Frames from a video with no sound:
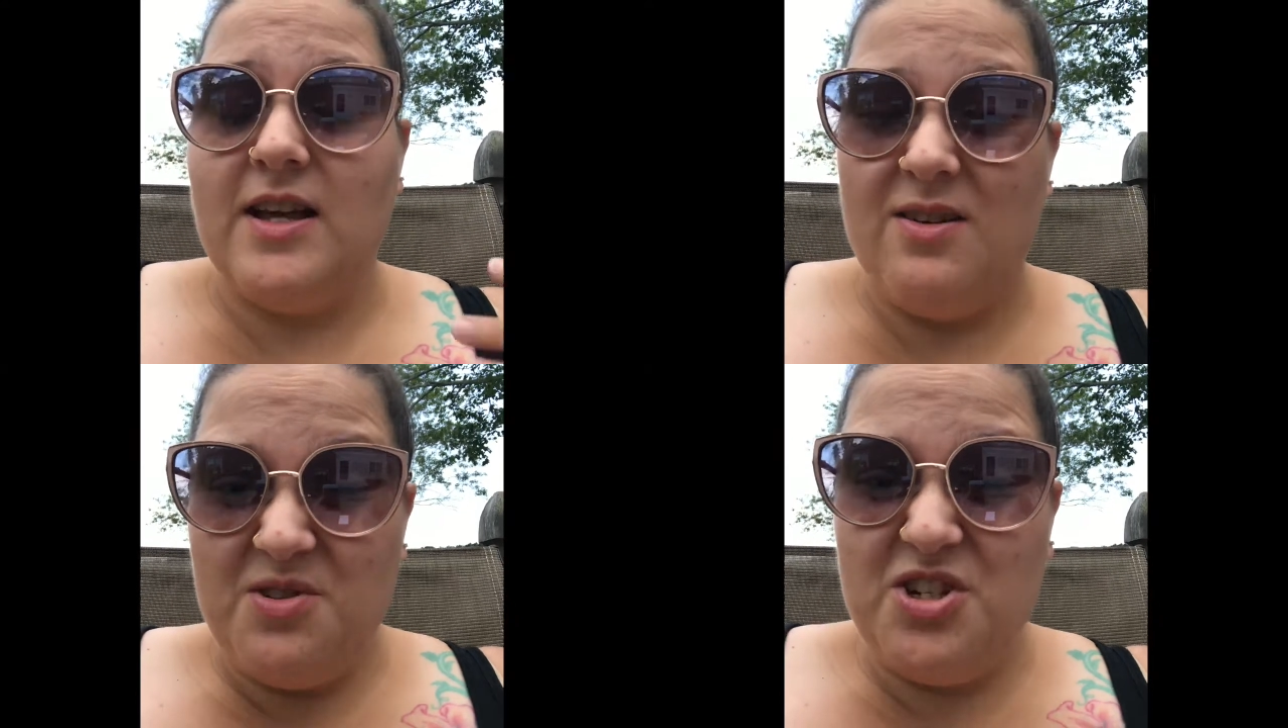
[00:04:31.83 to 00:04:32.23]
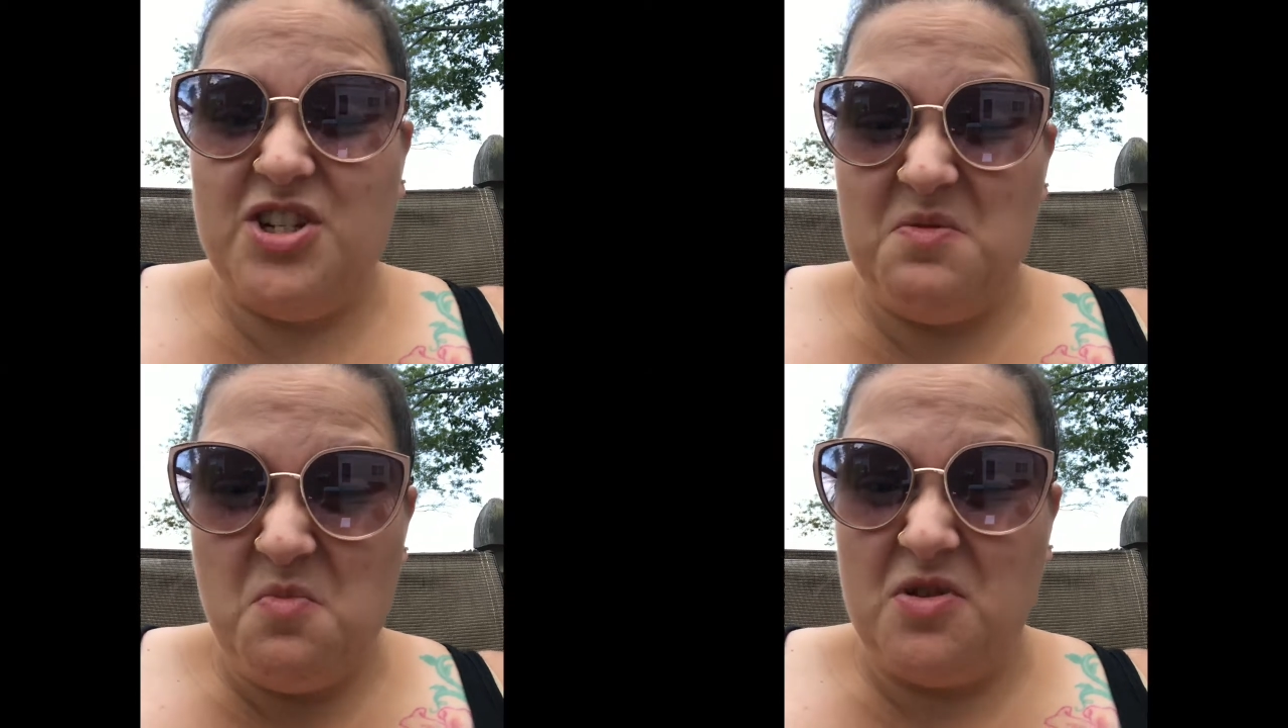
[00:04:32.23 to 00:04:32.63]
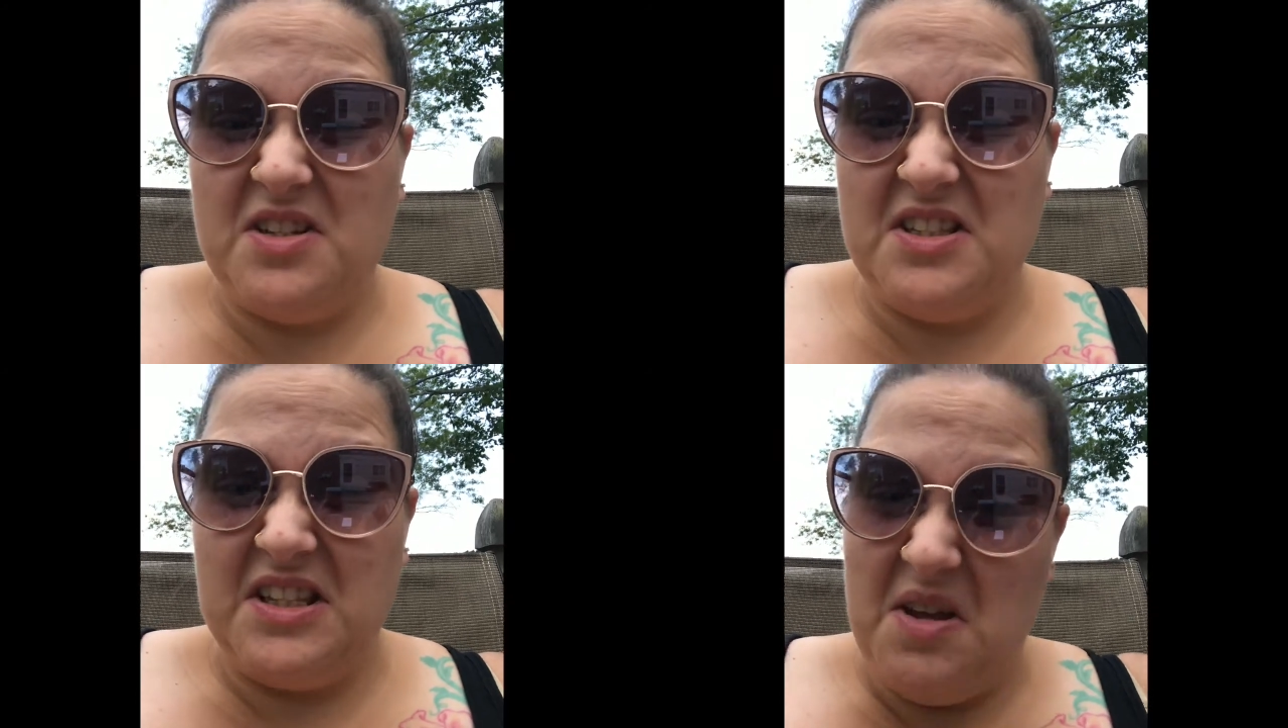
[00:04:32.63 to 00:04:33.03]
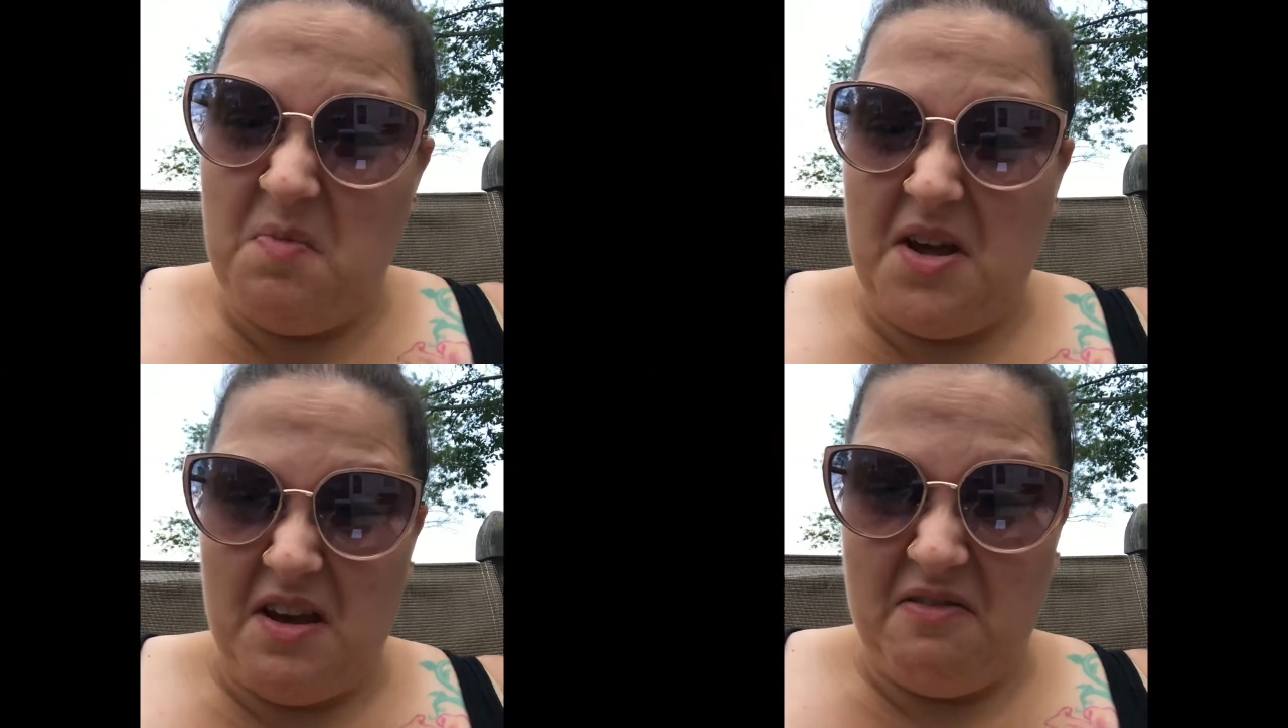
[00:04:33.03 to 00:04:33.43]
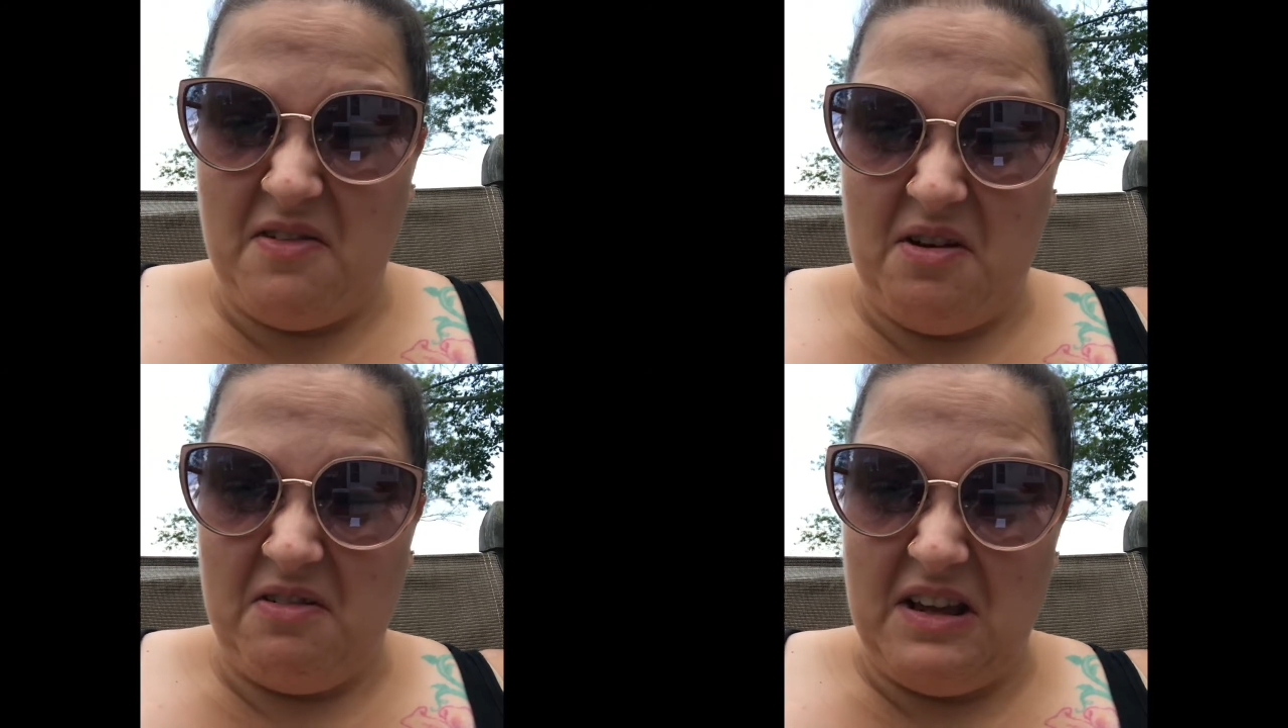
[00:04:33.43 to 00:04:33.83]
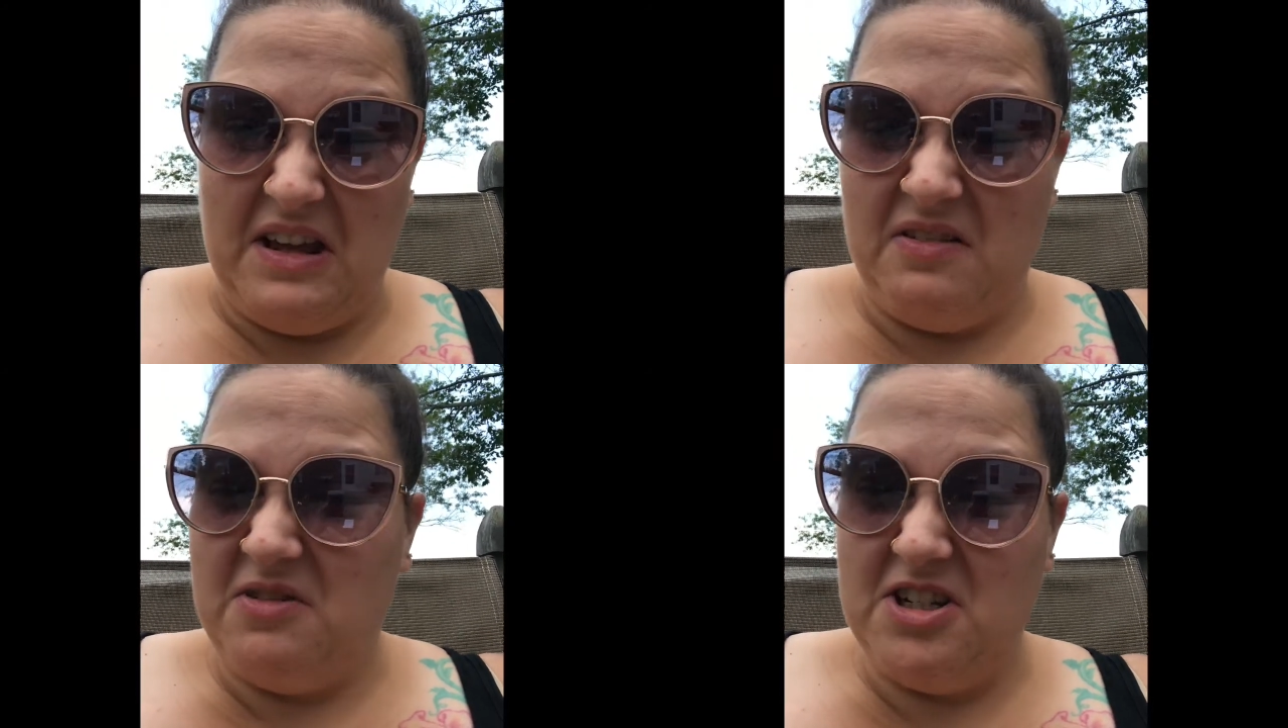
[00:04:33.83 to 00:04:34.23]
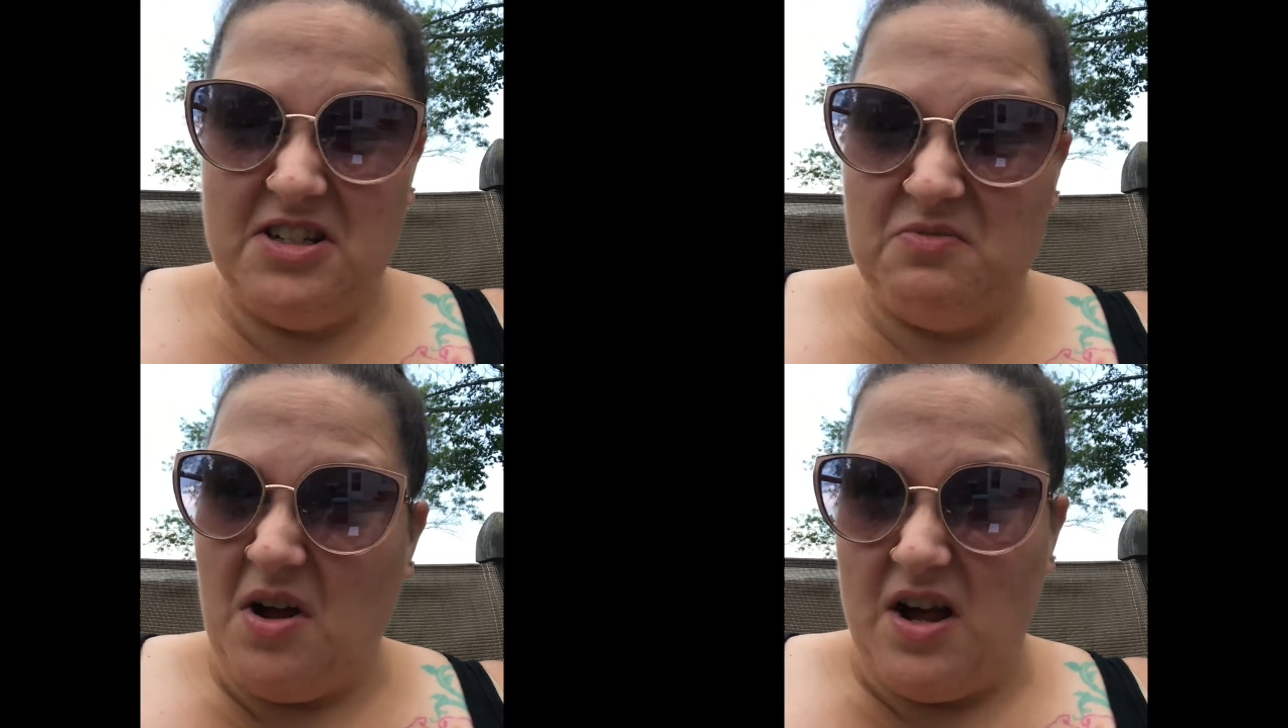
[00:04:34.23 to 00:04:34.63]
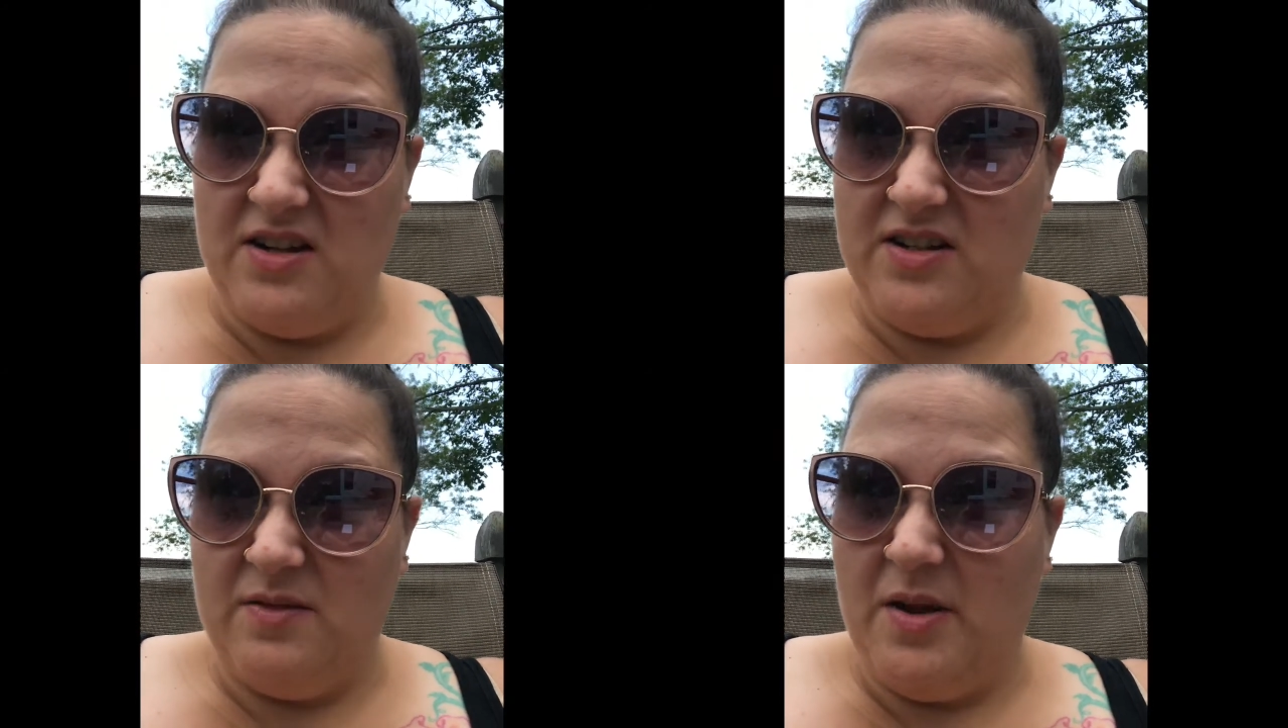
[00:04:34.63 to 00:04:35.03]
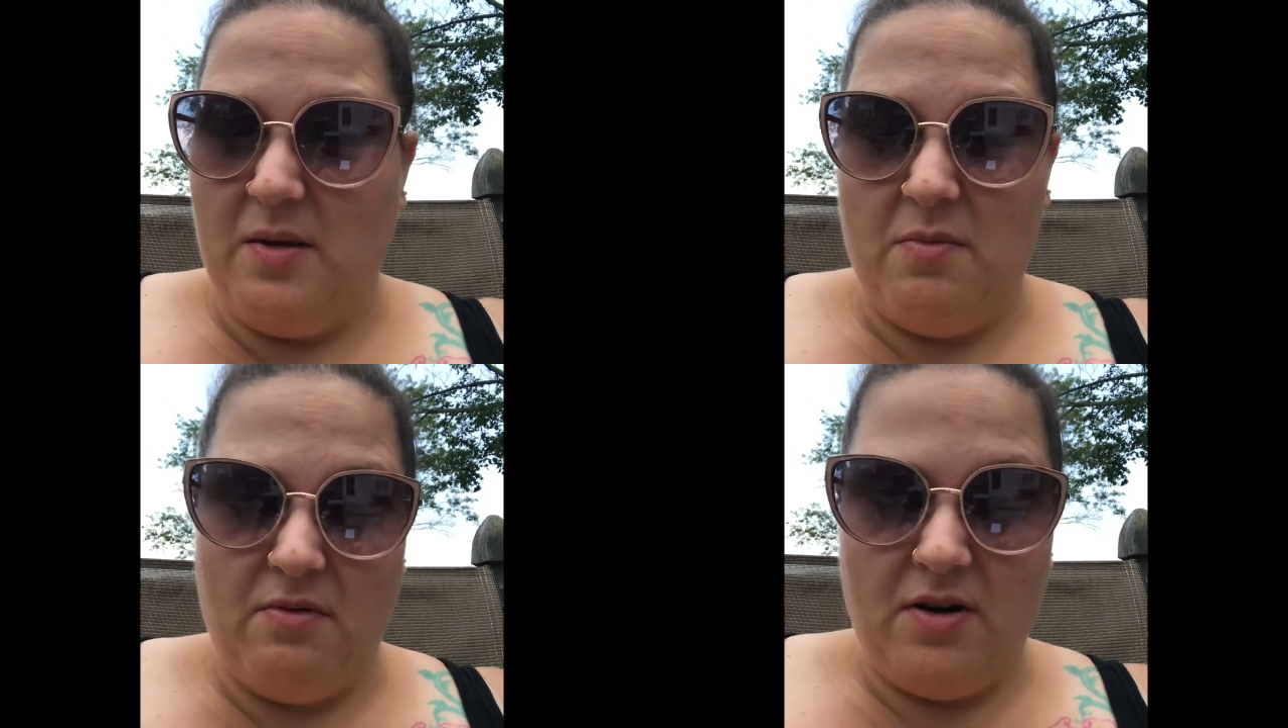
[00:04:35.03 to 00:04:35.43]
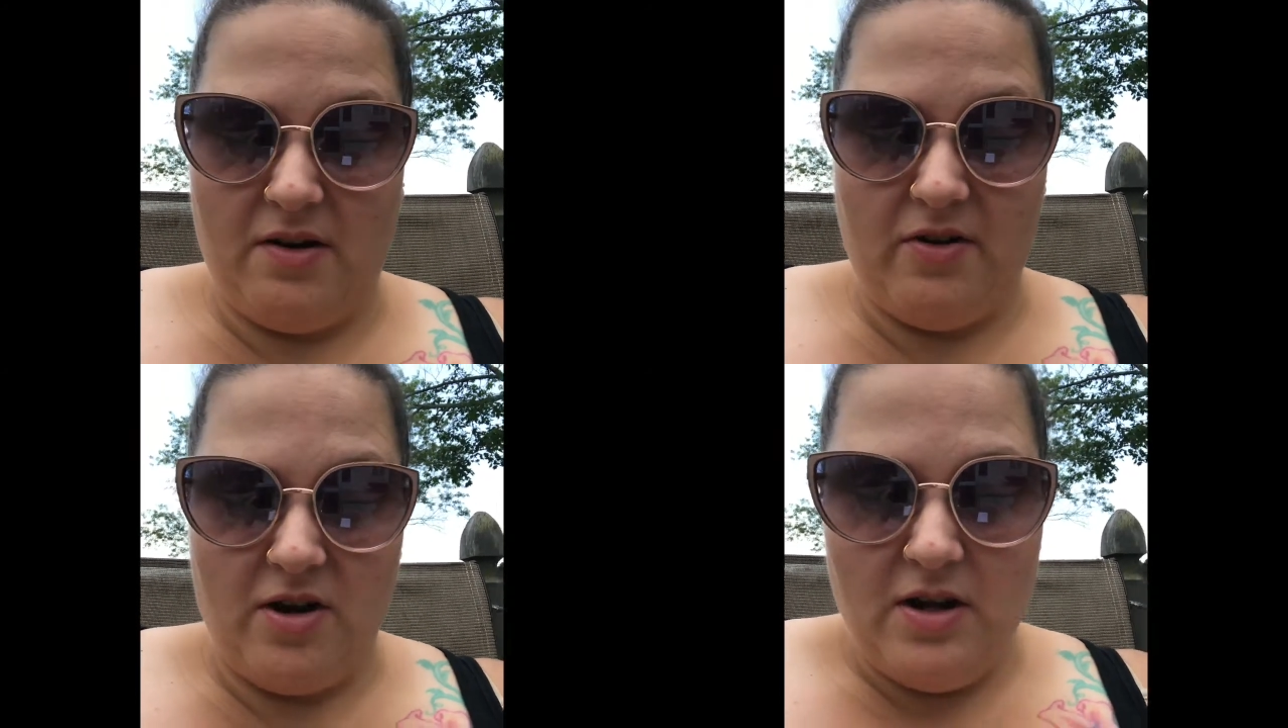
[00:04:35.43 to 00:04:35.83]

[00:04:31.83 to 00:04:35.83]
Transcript: I was just more sleepy, I felt like, which is odd to me, but whatever.